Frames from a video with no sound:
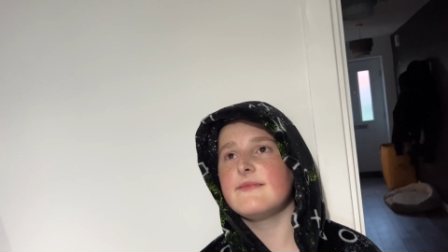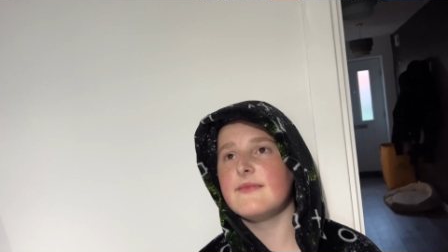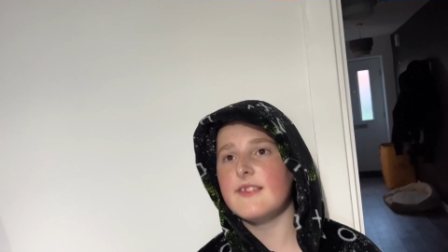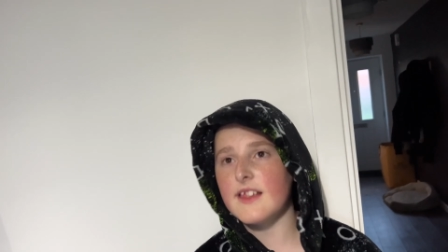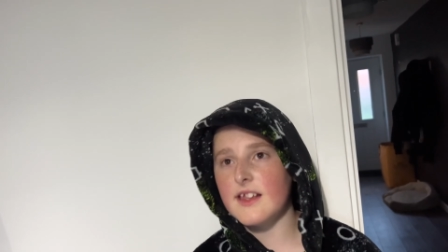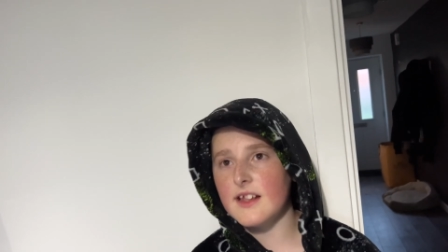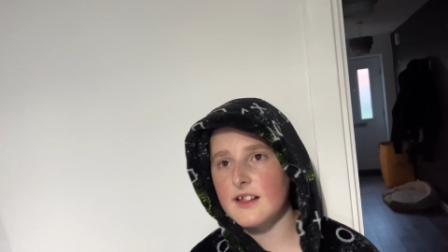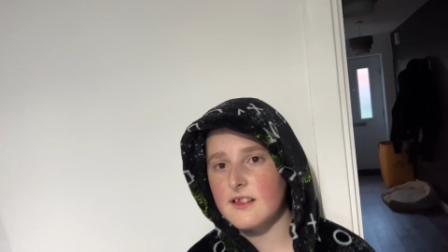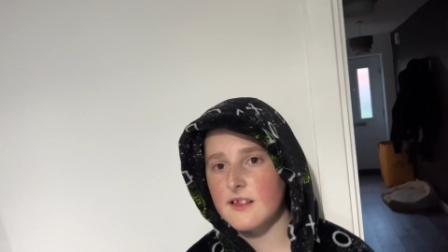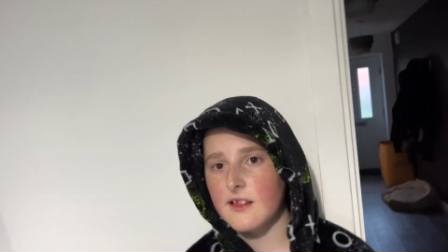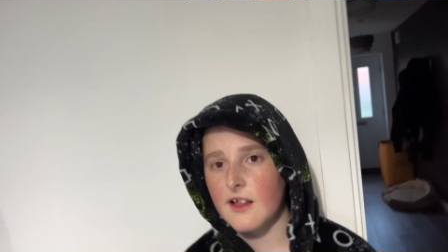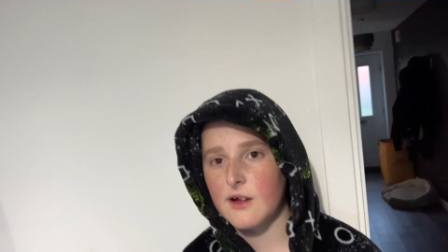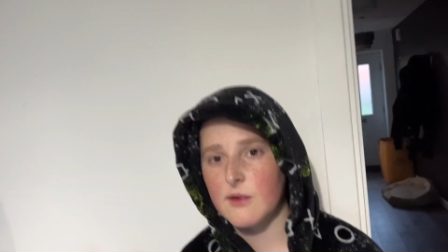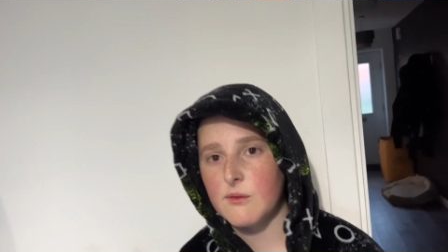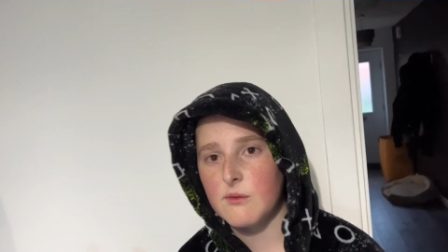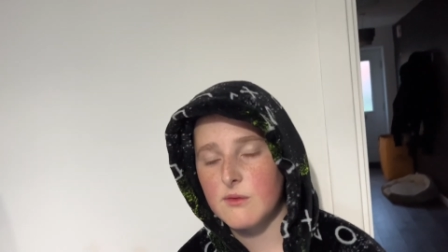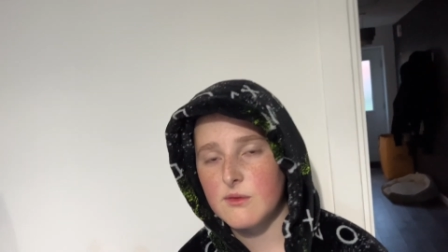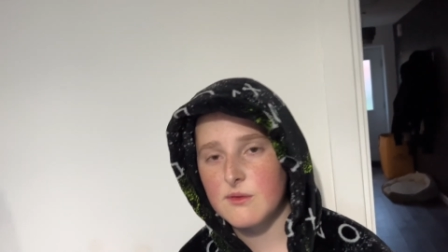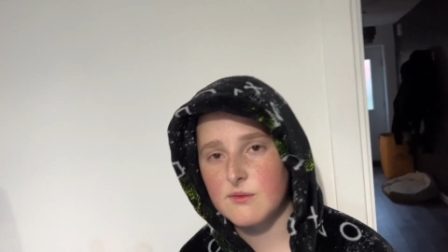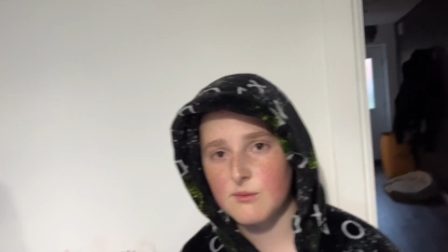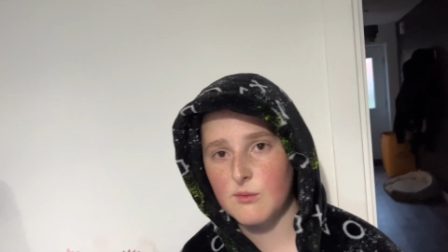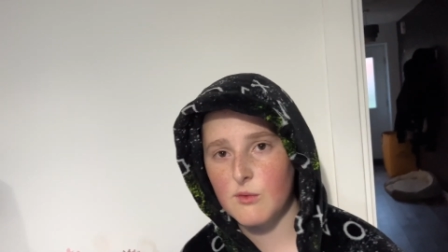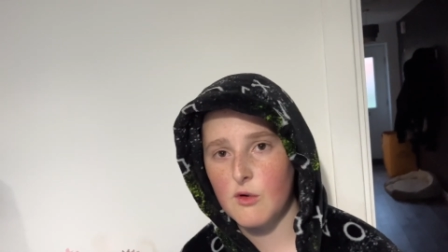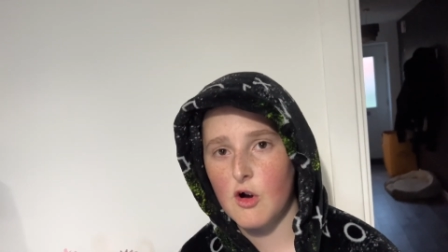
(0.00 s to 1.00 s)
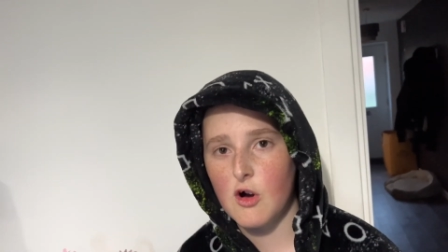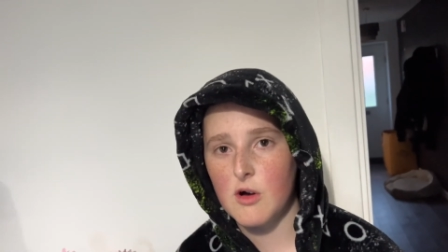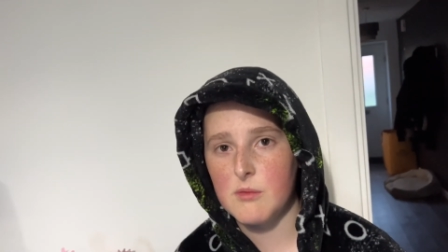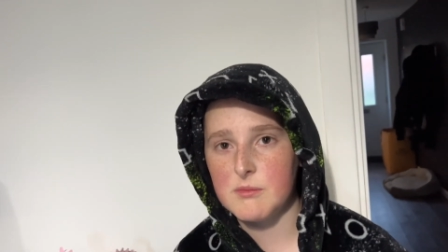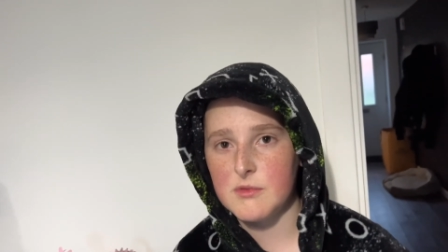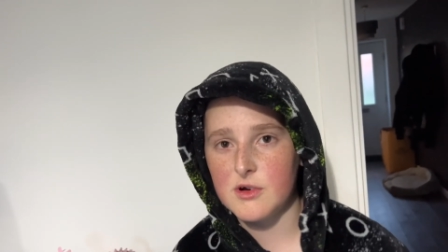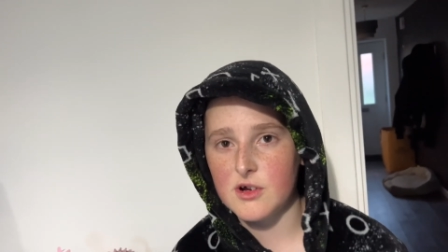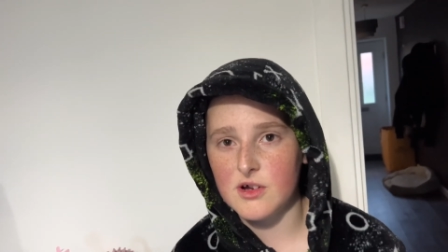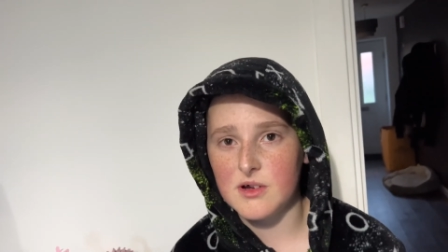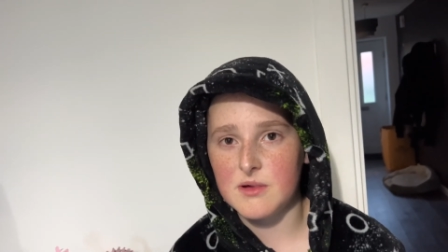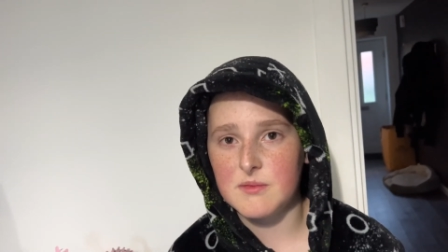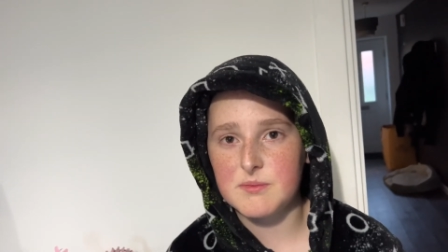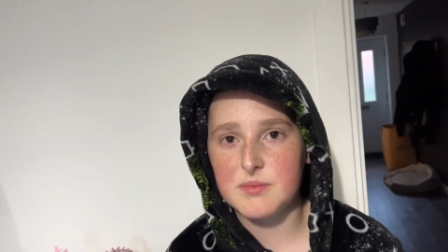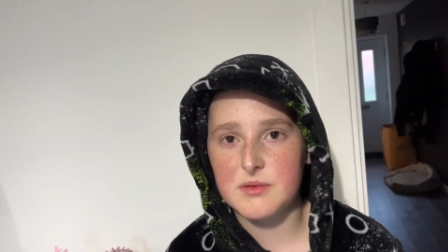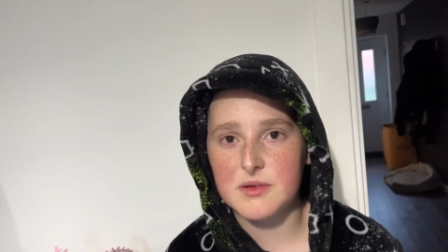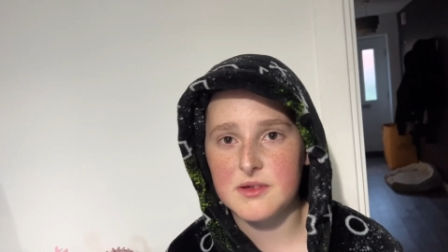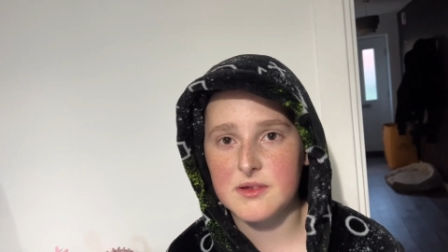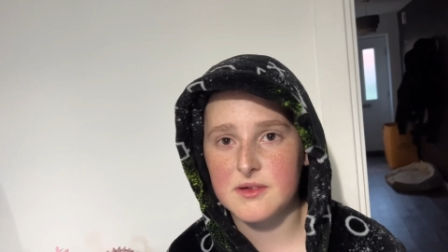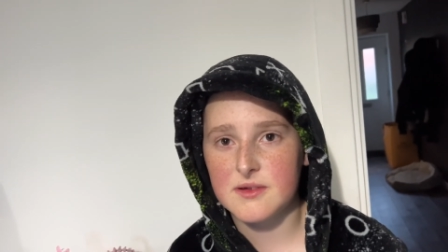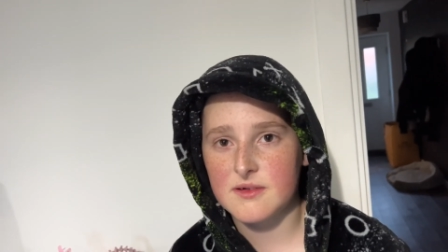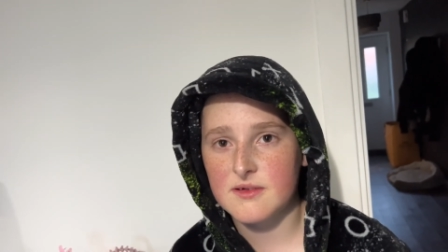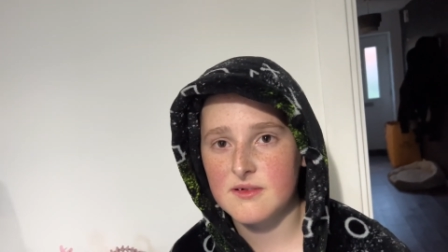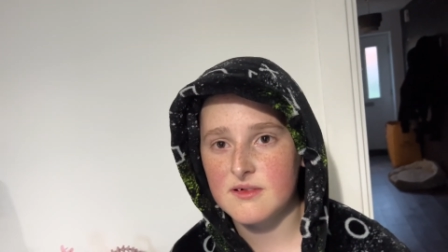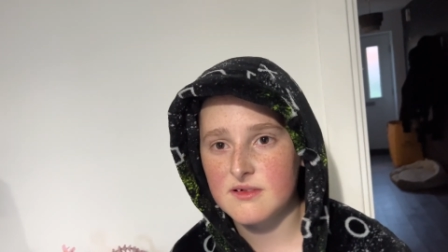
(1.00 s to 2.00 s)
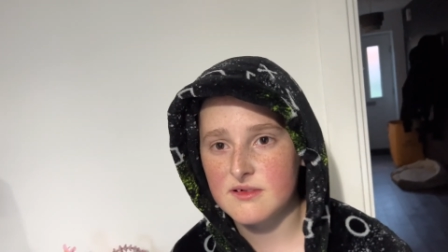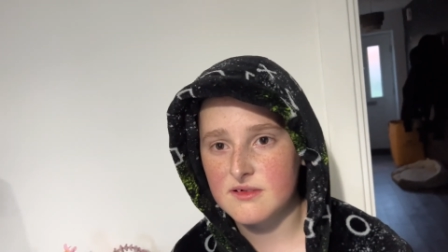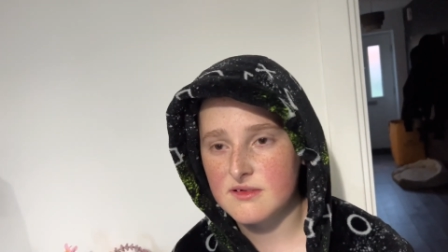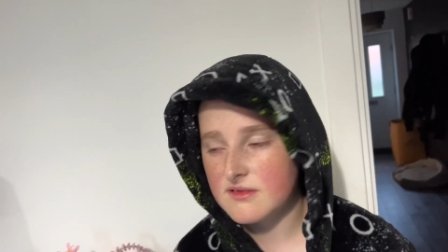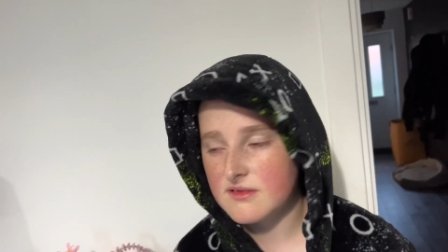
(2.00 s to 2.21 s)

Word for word: scrubs, warm ups. Ah